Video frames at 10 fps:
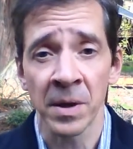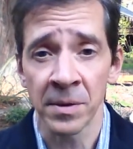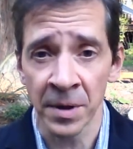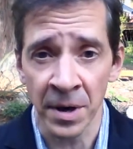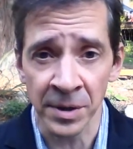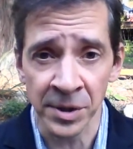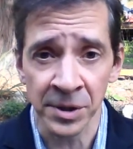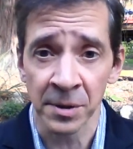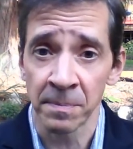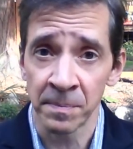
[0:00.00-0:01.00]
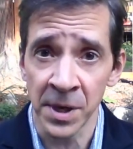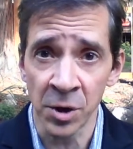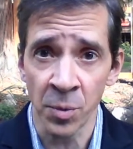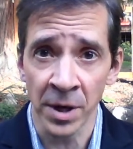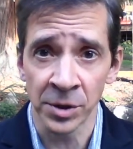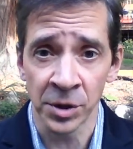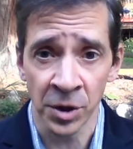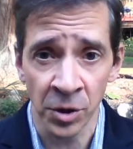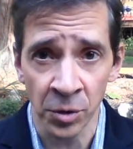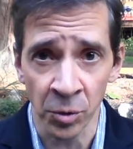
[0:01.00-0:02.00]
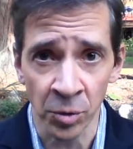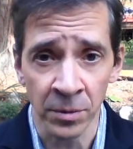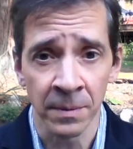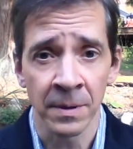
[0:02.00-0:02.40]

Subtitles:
Thus, P wedge Q,